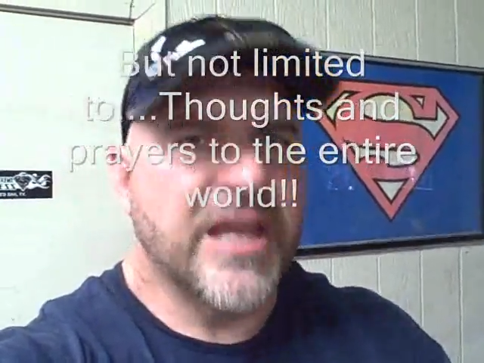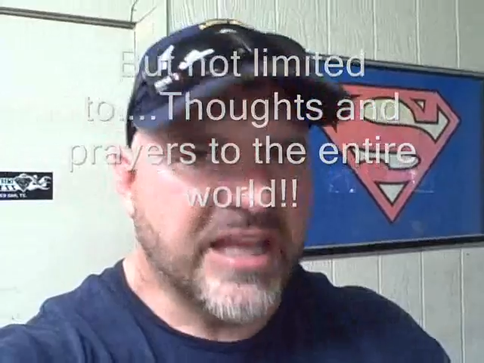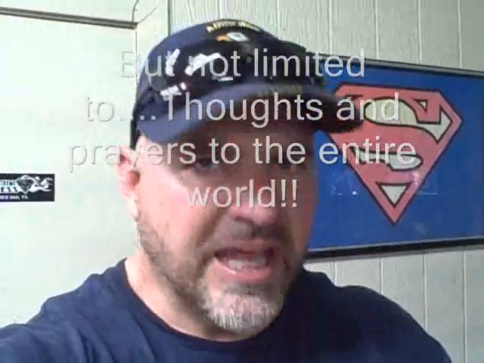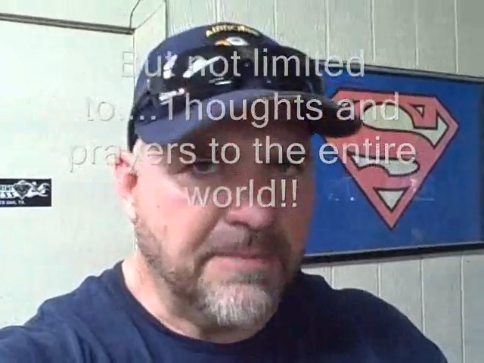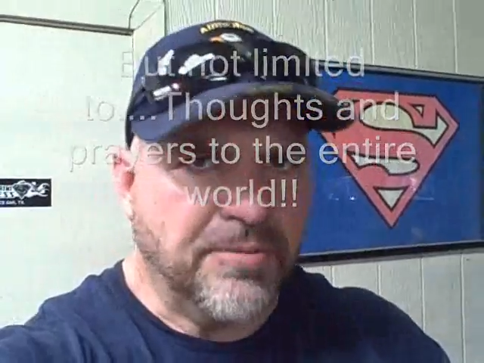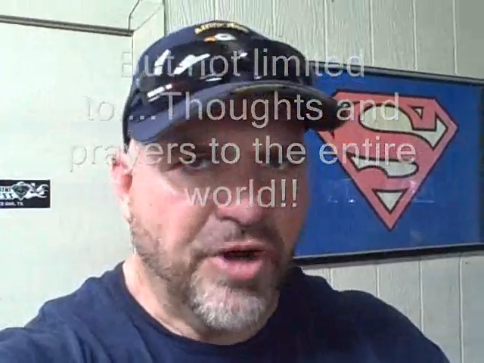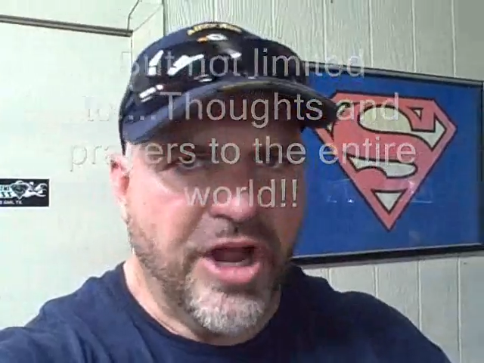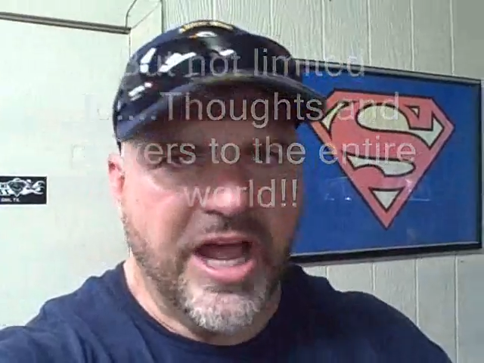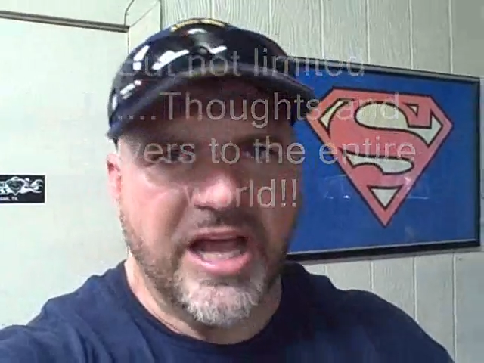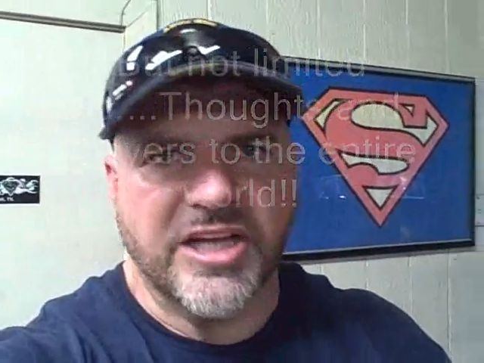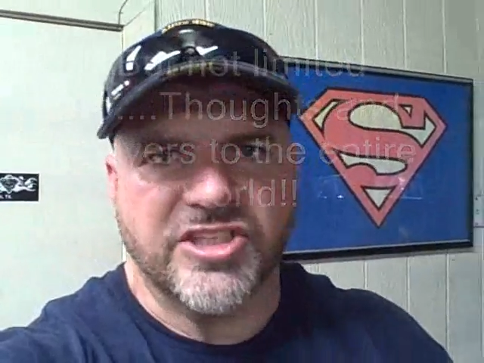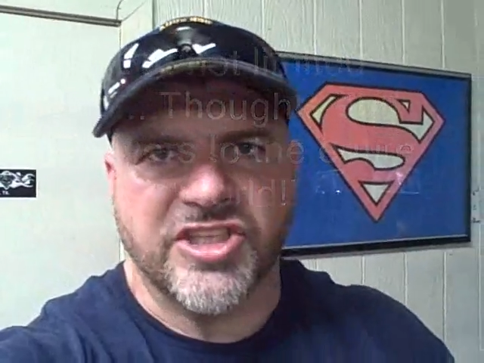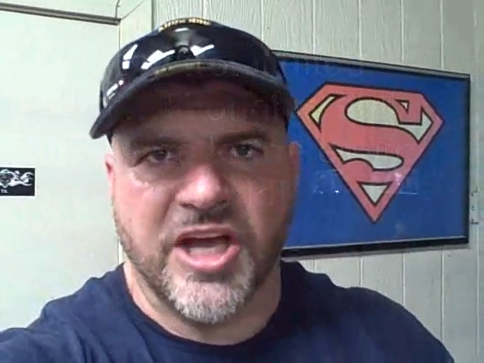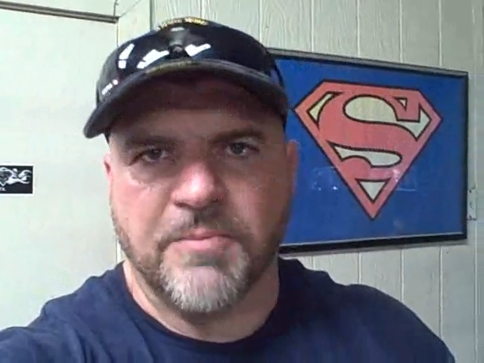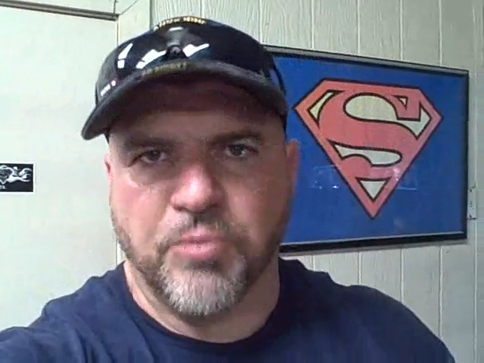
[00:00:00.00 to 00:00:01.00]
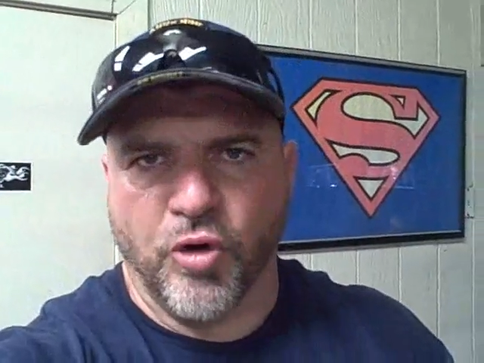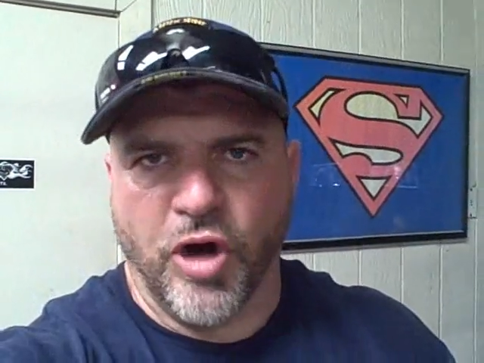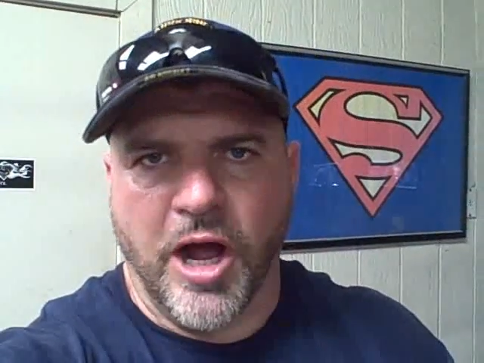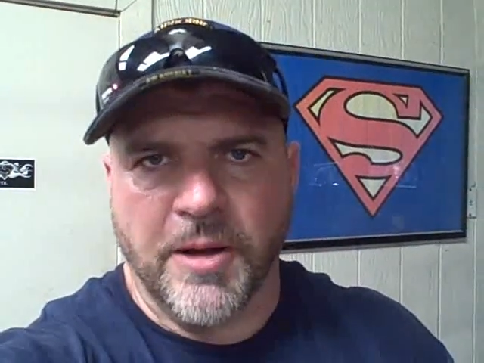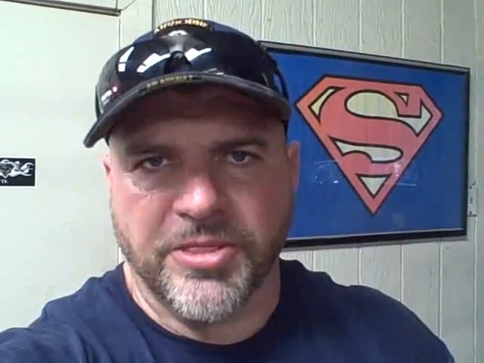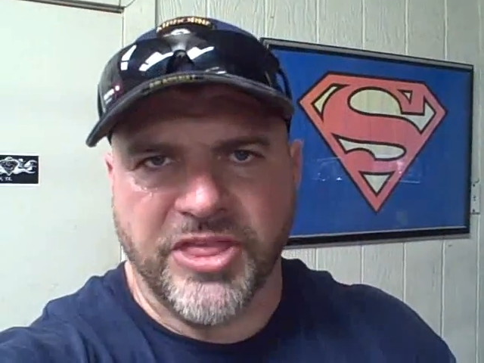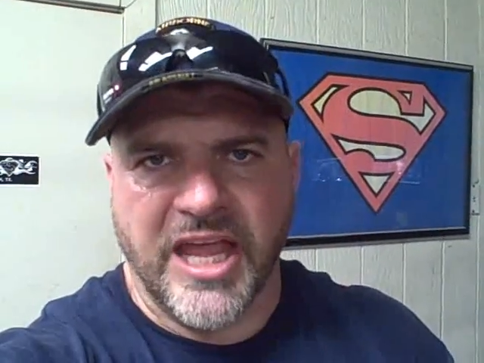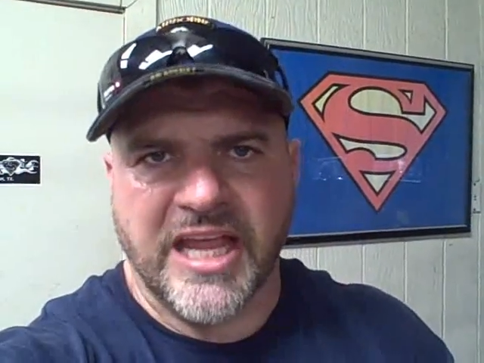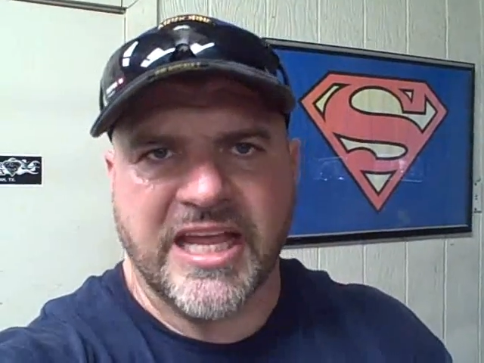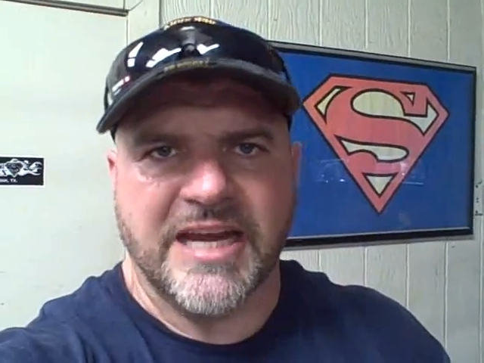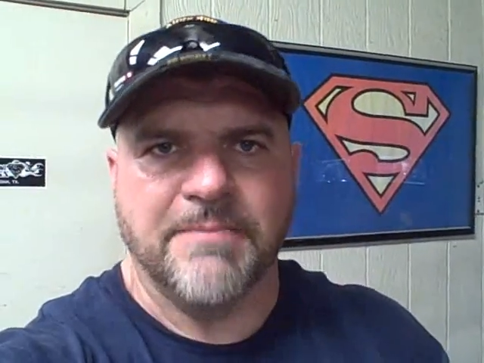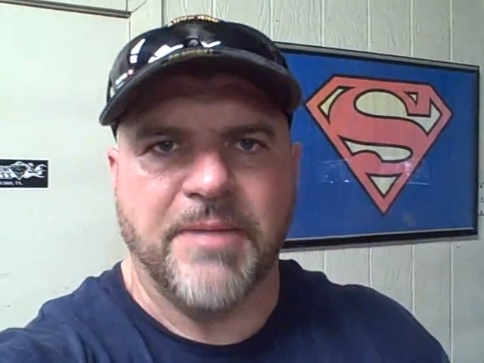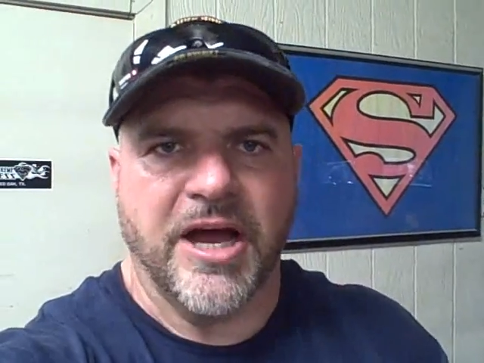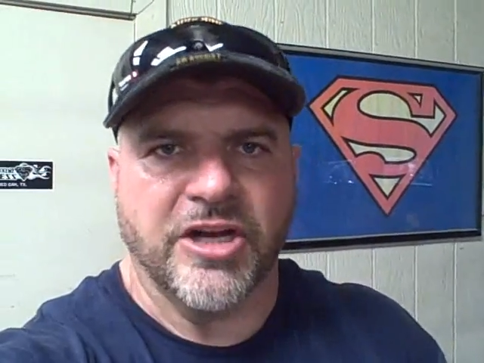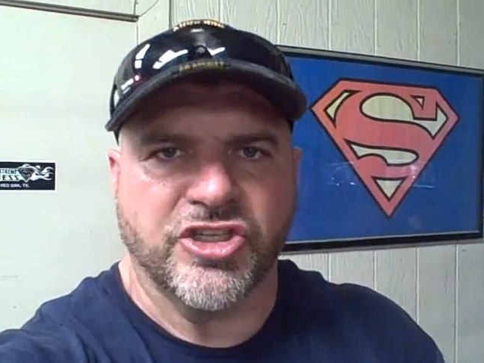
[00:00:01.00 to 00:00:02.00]
Keep your heads up. We're all
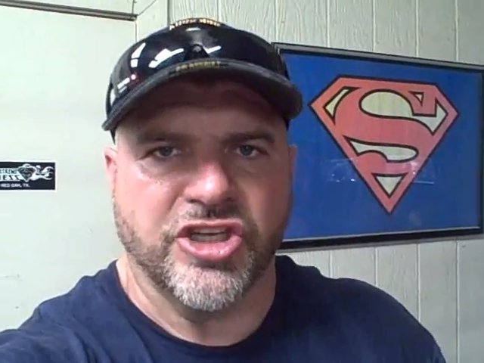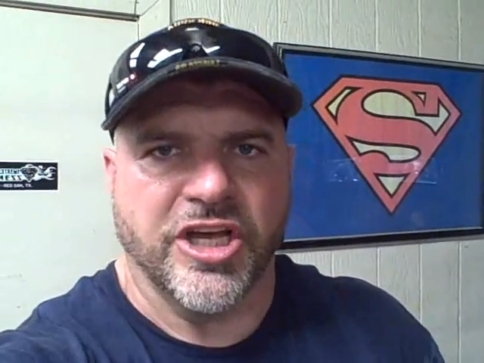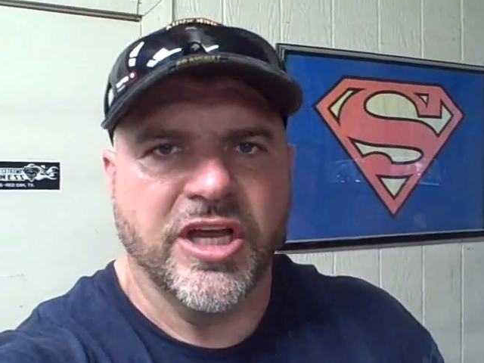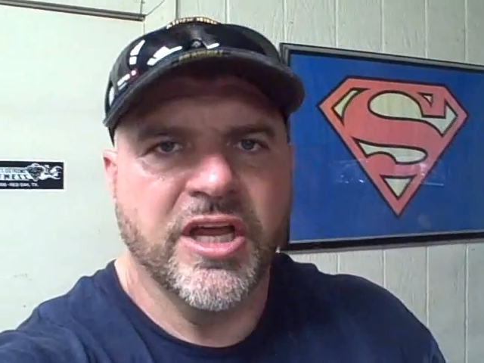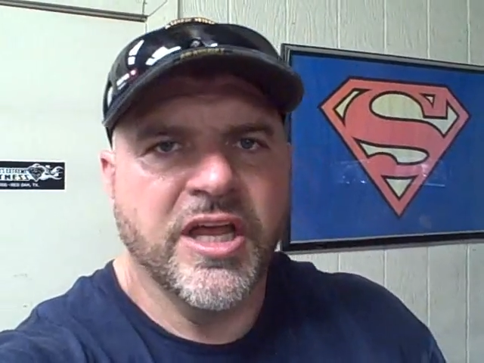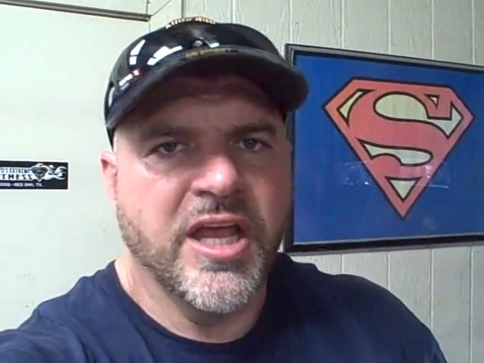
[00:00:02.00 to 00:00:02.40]
thinking about you.